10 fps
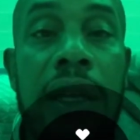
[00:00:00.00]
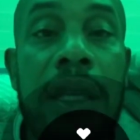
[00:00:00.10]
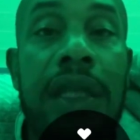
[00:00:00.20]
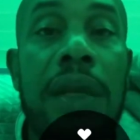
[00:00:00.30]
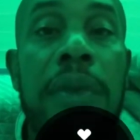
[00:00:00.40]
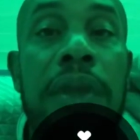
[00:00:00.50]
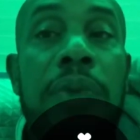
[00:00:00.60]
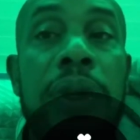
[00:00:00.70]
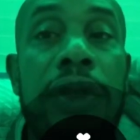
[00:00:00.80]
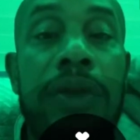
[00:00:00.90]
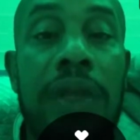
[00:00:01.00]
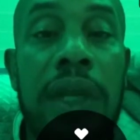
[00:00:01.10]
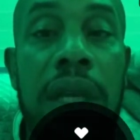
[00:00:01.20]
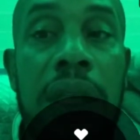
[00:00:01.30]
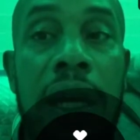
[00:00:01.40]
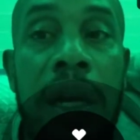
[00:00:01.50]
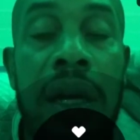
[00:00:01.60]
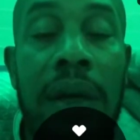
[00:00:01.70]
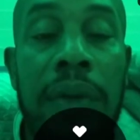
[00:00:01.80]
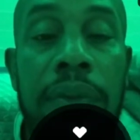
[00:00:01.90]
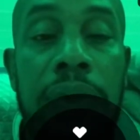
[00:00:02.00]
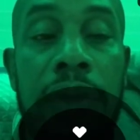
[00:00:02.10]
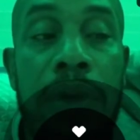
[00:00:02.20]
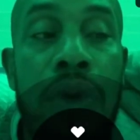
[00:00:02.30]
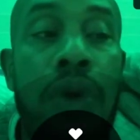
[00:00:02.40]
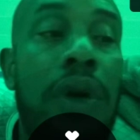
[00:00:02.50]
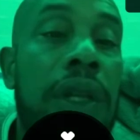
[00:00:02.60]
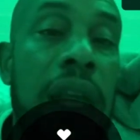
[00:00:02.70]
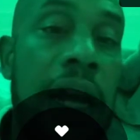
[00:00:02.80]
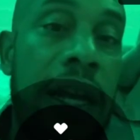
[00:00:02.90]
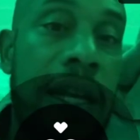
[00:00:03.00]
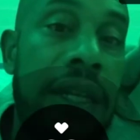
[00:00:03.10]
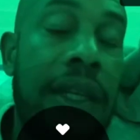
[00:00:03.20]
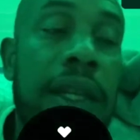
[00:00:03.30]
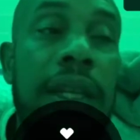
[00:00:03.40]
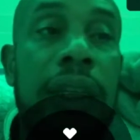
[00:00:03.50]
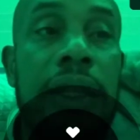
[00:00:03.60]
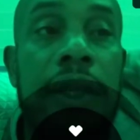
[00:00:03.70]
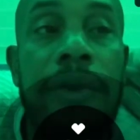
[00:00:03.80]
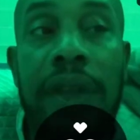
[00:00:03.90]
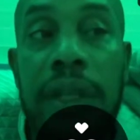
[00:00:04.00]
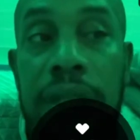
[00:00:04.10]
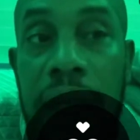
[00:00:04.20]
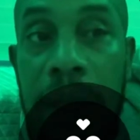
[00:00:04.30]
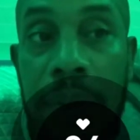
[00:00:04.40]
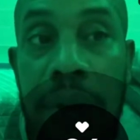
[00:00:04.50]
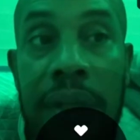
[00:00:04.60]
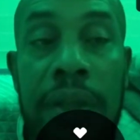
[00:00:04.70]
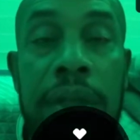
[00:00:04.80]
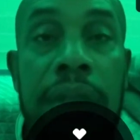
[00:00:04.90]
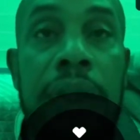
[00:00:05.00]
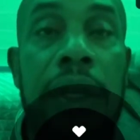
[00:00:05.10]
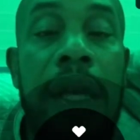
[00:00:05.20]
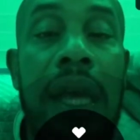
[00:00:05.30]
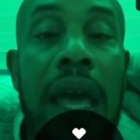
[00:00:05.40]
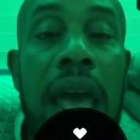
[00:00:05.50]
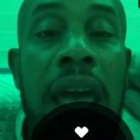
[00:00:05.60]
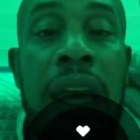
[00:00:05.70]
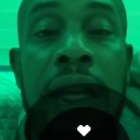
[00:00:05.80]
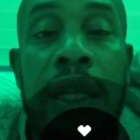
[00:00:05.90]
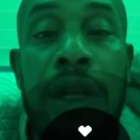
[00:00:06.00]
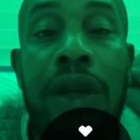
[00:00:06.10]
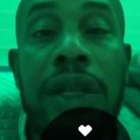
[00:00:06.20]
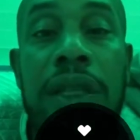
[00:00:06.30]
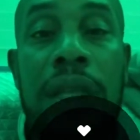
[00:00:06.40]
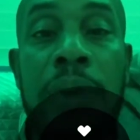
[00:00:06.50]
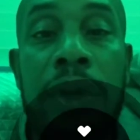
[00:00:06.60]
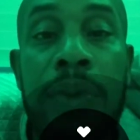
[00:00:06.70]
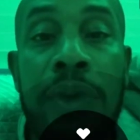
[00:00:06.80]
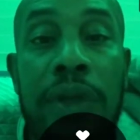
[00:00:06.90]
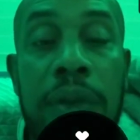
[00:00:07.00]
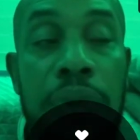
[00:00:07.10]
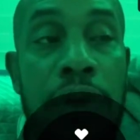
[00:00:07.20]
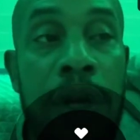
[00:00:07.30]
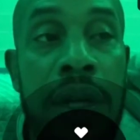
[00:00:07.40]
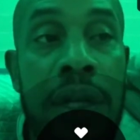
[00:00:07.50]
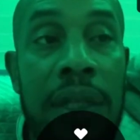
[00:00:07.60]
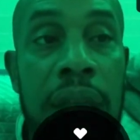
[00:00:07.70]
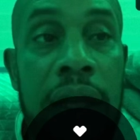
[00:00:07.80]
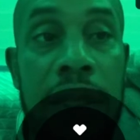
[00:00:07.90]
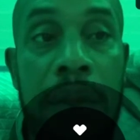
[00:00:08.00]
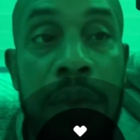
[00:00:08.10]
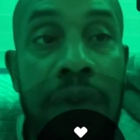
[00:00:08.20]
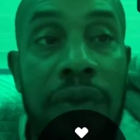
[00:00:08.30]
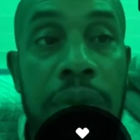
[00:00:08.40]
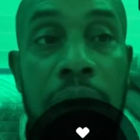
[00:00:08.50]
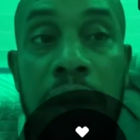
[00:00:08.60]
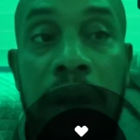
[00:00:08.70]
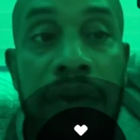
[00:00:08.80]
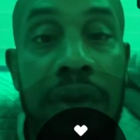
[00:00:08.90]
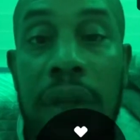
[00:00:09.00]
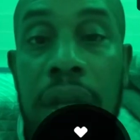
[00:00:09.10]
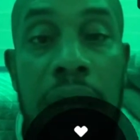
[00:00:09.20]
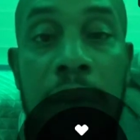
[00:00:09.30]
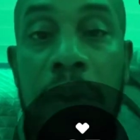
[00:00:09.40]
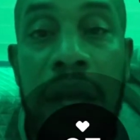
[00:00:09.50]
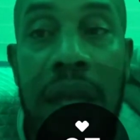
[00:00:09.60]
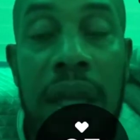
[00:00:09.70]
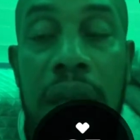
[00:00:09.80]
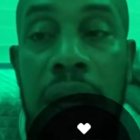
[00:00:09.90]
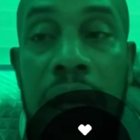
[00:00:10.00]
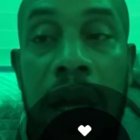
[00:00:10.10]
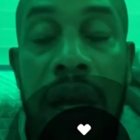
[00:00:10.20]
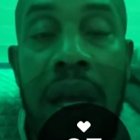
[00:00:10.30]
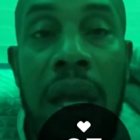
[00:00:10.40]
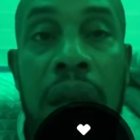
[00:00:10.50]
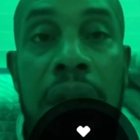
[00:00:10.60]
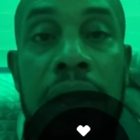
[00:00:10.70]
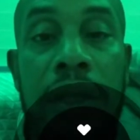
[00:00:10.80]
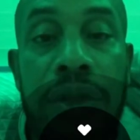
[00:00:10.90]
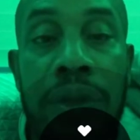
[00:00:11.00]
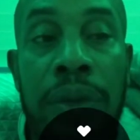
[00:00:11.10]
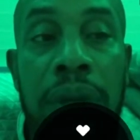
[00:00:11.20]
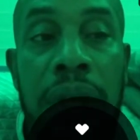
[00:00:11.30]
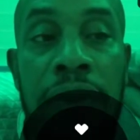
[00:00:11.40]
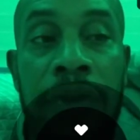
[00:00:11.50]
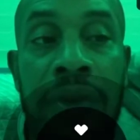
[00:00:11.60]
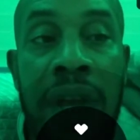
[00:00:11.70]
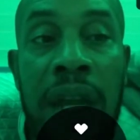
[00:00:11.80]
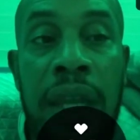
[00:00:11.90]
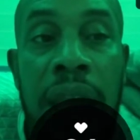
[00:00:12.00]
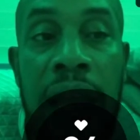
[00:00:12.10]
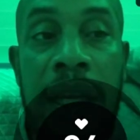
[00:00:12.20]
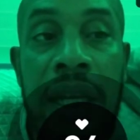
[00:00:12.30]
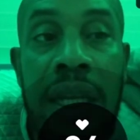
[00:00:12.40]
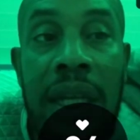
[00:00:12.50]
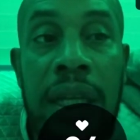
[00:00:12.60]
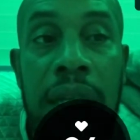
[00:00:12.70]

some of the ones you see there online, the really cheap ones, And you can see what's most important is that some of them don't even emit the true infrared light needed